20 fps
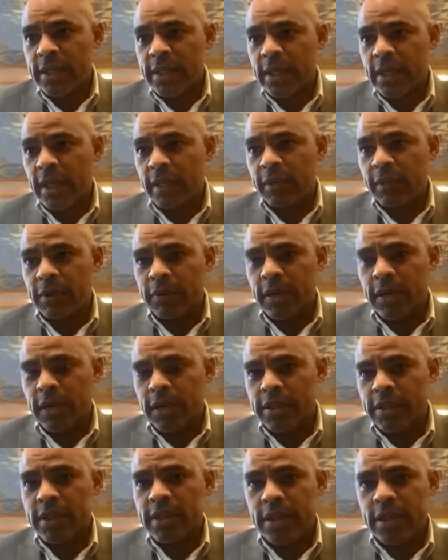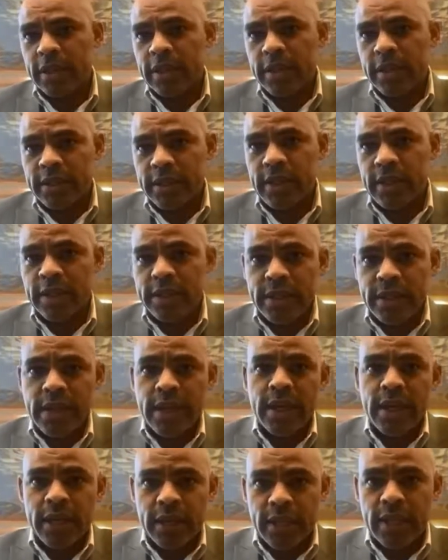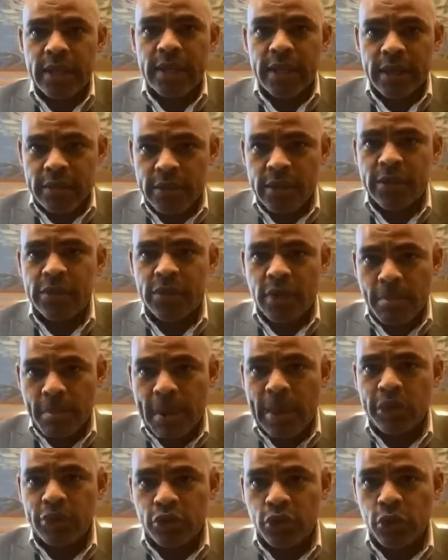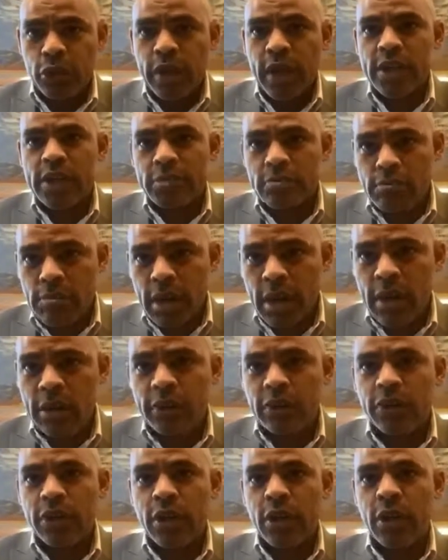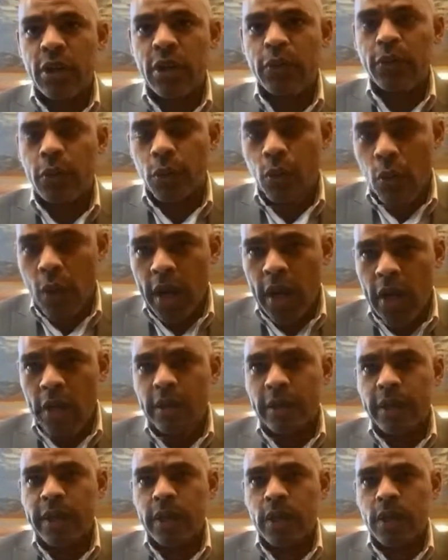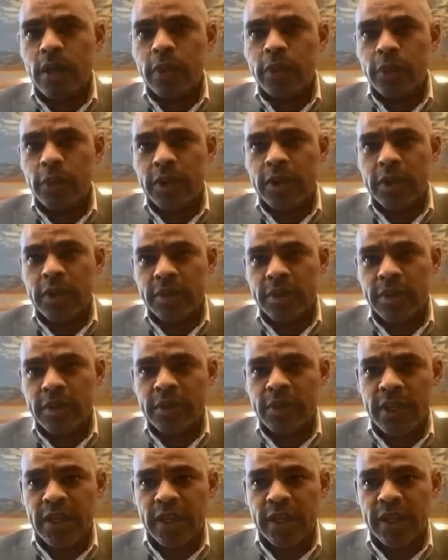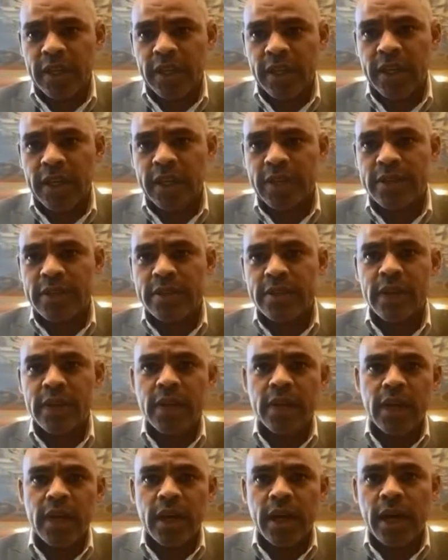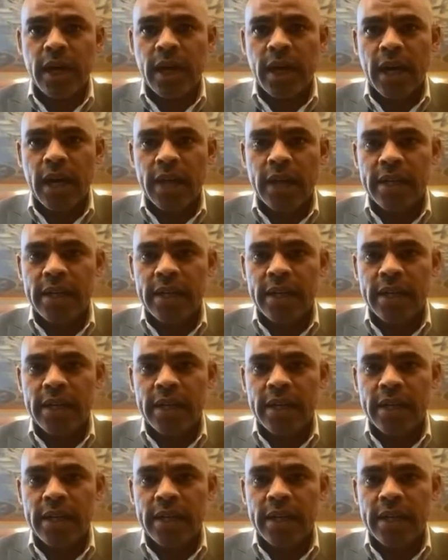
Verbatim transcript: Um, as I said, it's, it's, it's, just to make sure that as much of the way we are working with the city is uh,